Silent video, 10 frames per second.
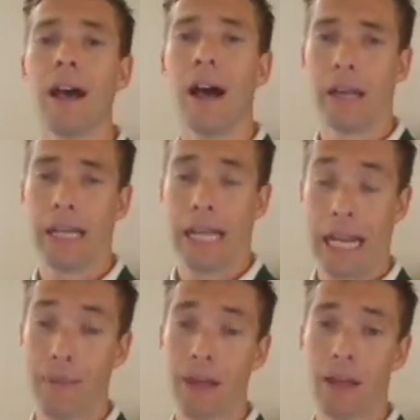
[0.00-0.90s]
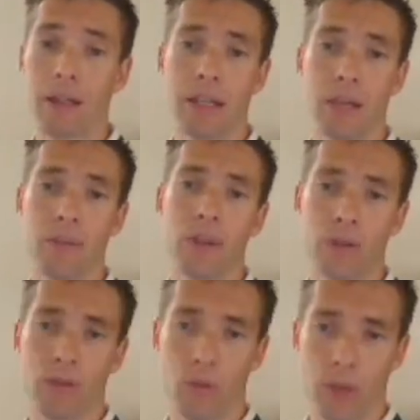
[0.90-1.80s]
on a dynamic
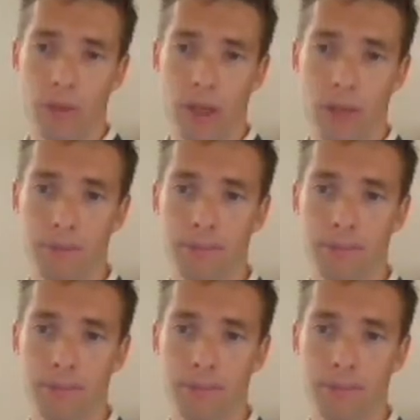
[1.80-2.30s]
database-driven website.